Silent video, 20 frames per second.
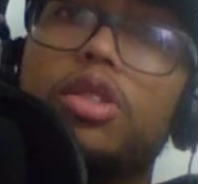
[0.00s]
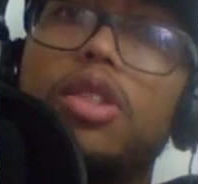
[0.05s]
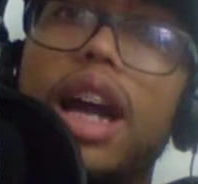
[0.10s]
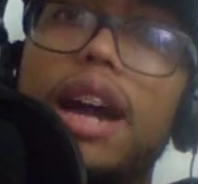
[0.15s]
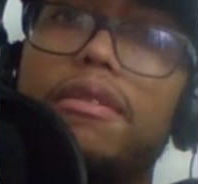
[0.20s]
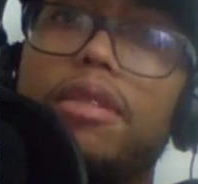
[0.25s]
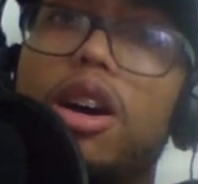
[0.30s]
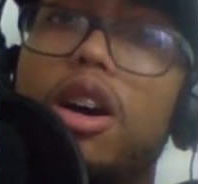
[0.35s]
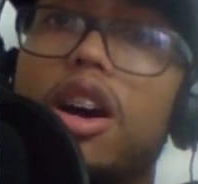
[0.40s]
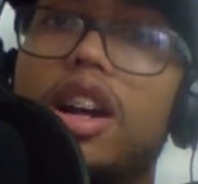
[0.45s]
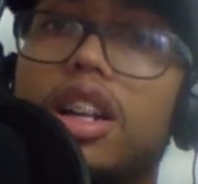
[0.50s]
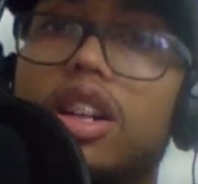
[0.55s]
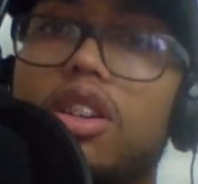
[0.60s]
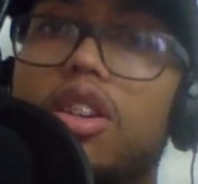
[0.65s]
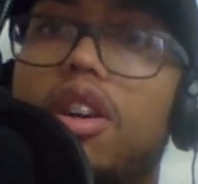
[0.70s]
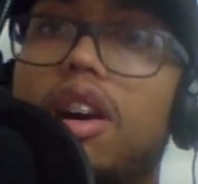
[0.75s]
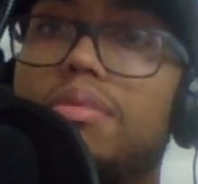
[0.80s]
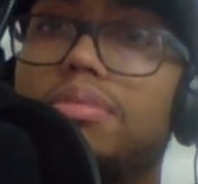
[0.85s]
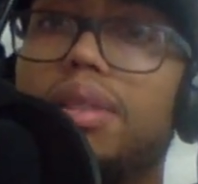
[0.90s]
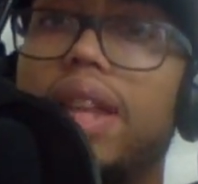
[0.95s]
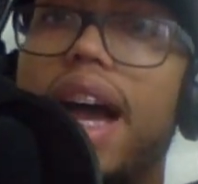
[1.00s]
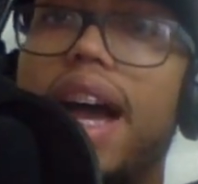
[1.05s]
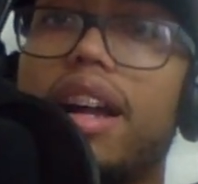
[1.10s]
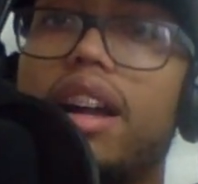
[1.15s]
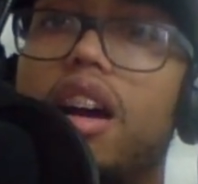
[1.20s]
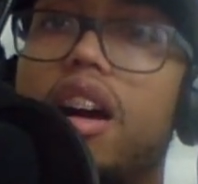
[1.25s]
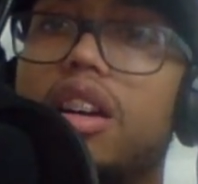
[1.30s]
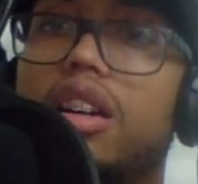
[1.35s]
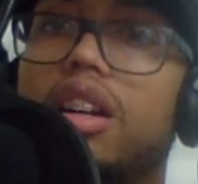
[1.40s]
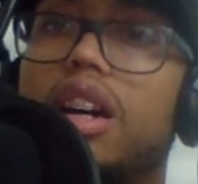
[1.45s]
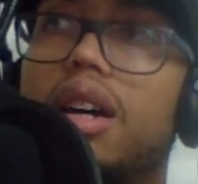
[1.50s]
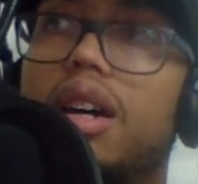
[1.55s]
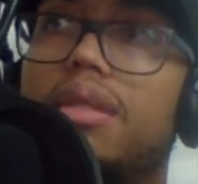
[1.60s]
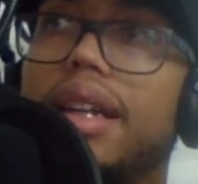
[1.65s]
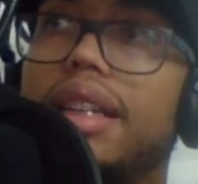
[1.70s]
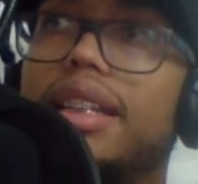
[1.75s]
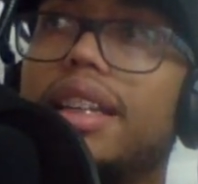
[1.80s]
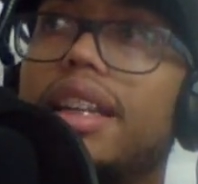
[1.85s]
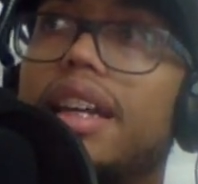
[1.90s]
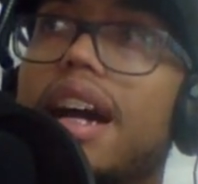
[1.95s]
have an article on Blackhawk
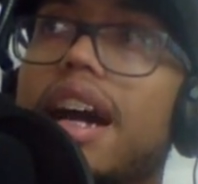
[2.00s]
Up.